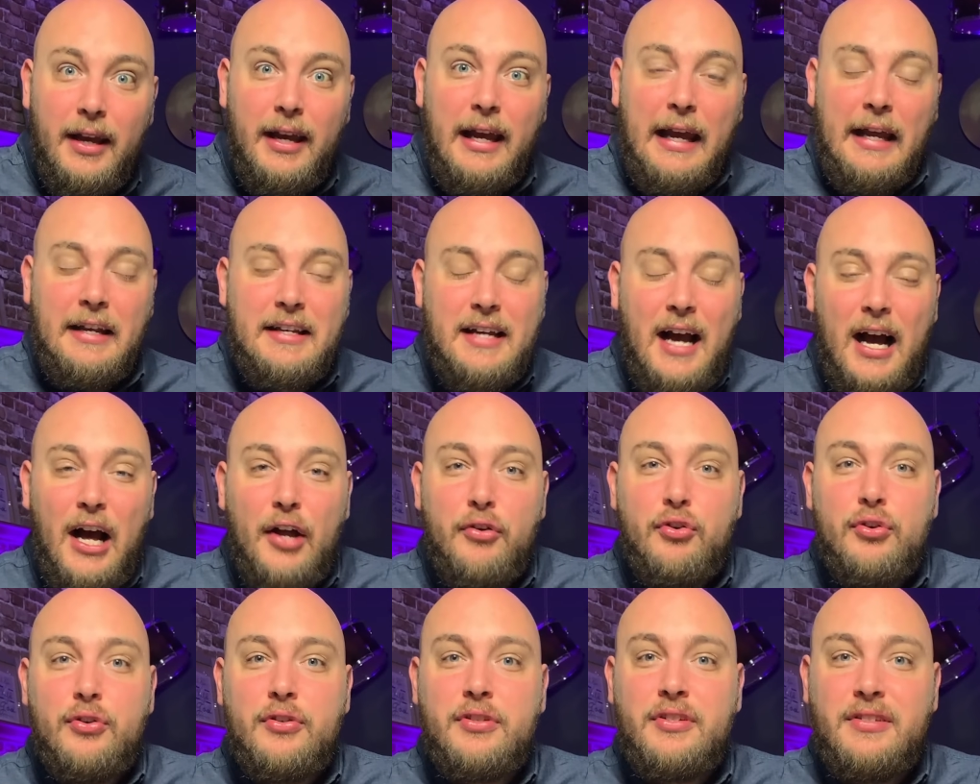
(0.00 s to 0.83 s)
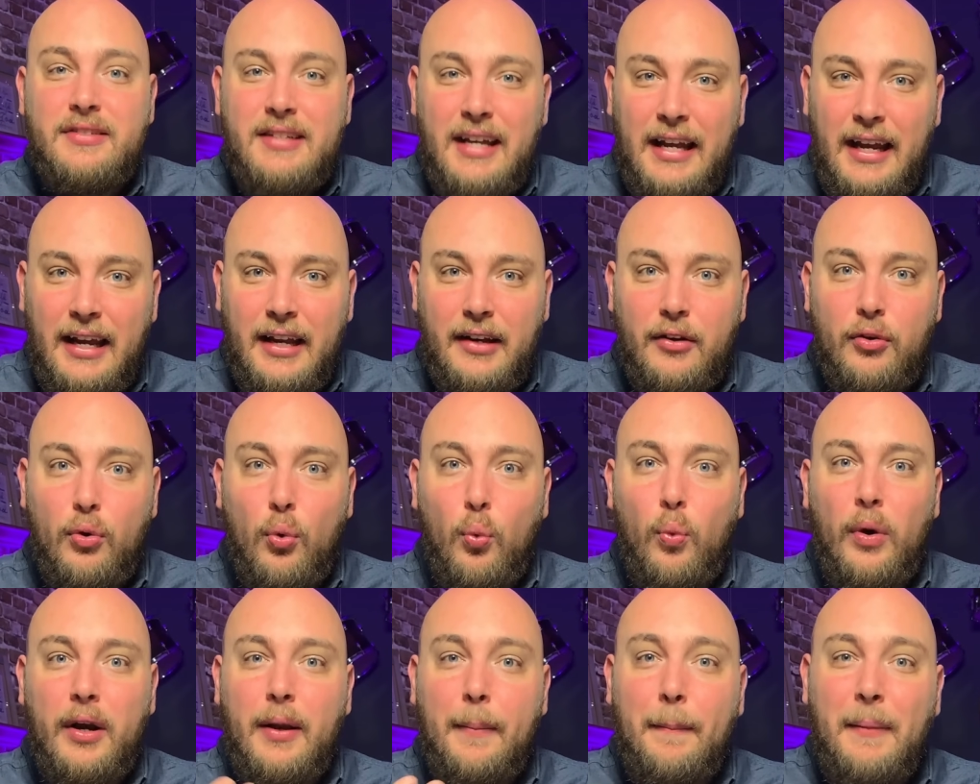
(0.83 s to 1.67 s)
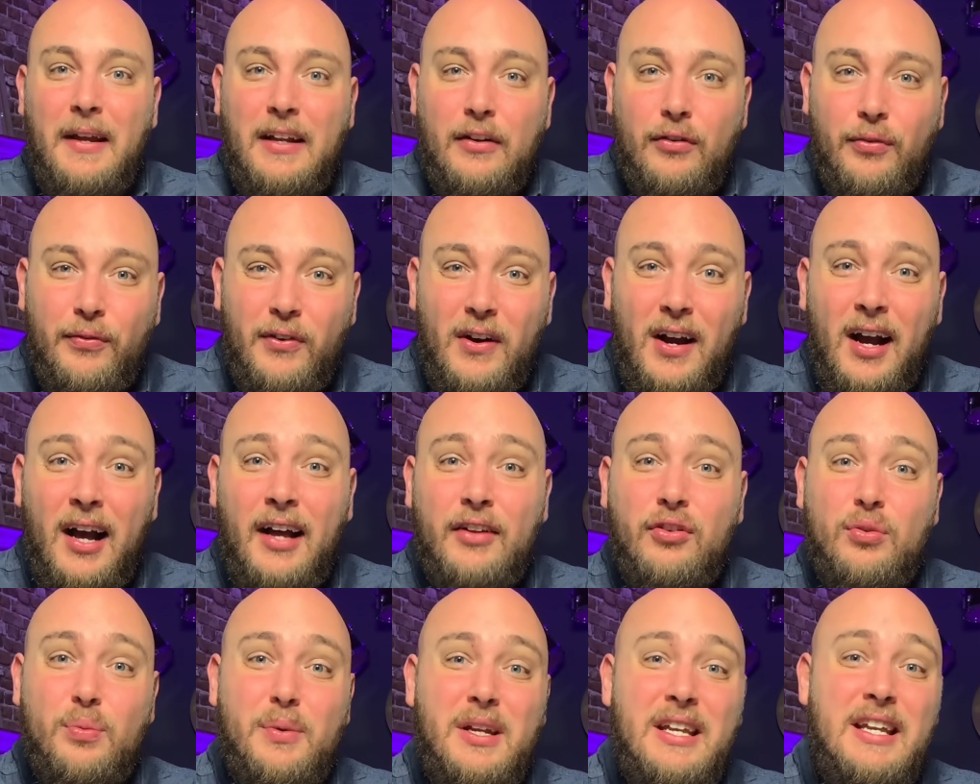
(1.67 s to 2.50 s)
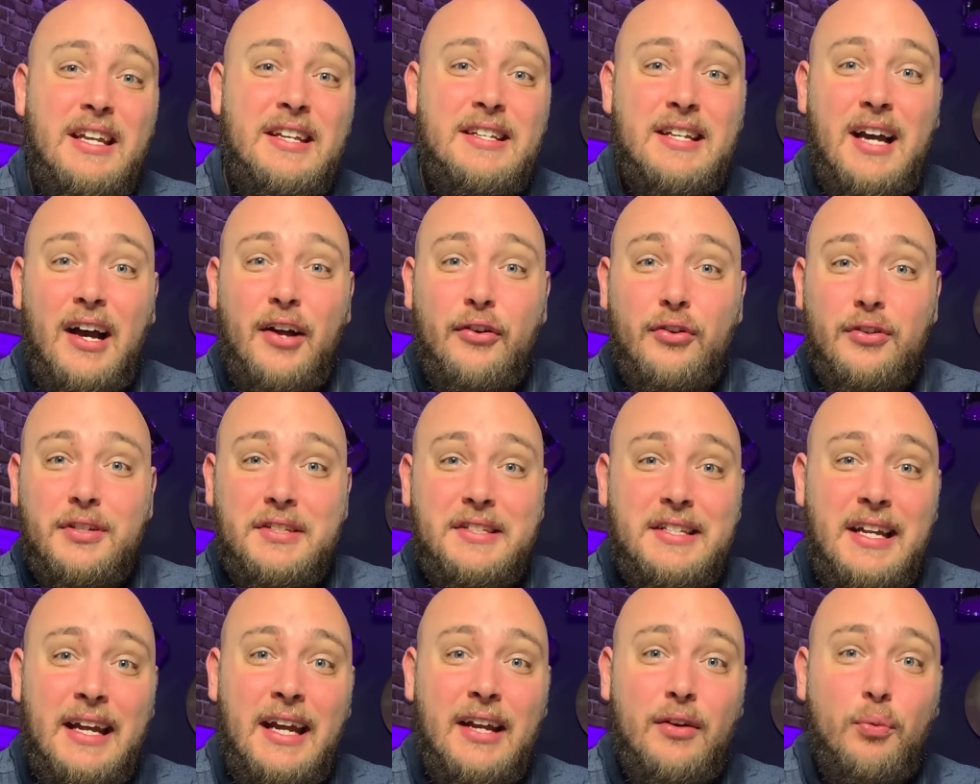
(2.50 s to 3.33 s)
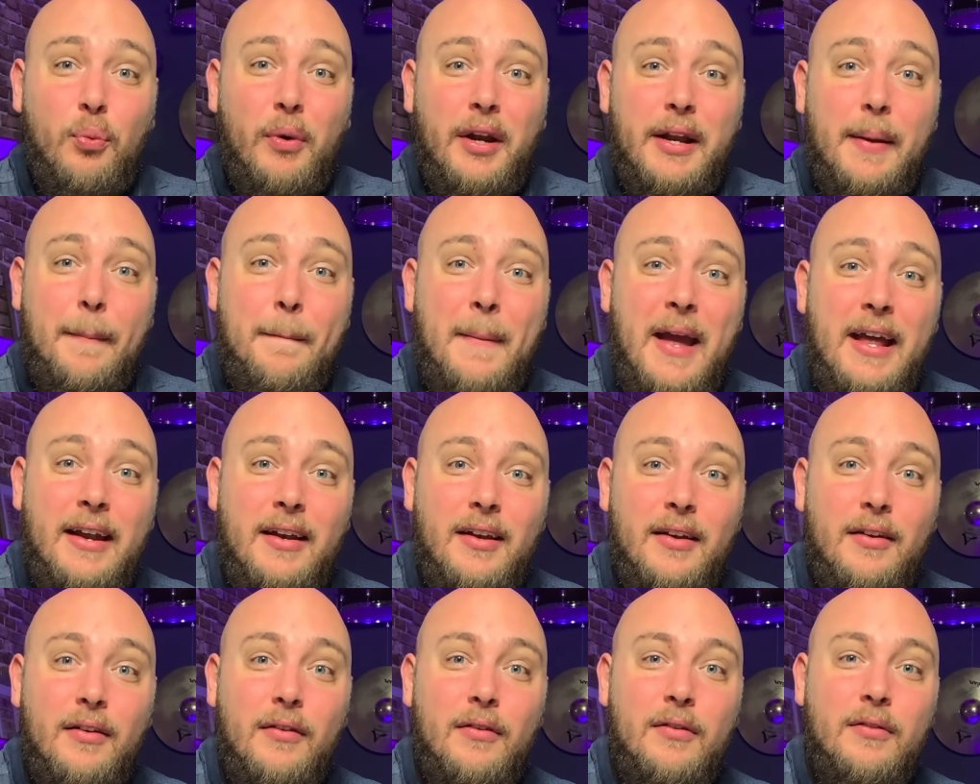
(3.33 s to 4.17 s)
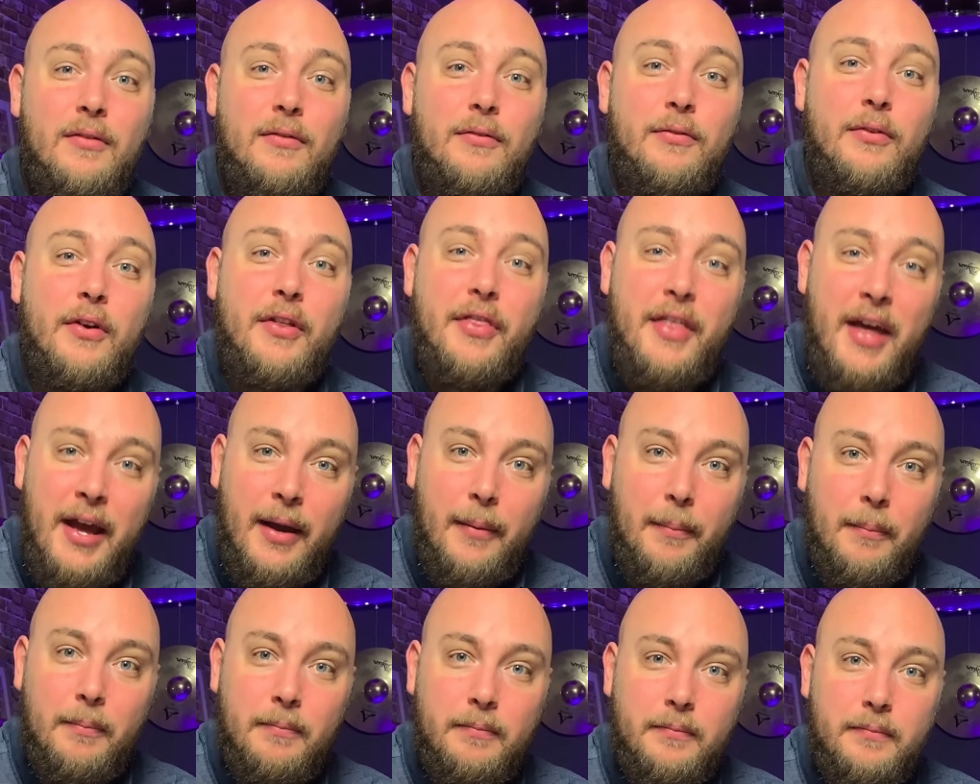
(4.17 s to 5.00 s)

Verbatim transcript: And to understand what it means for us, we need to understand what it meant for them.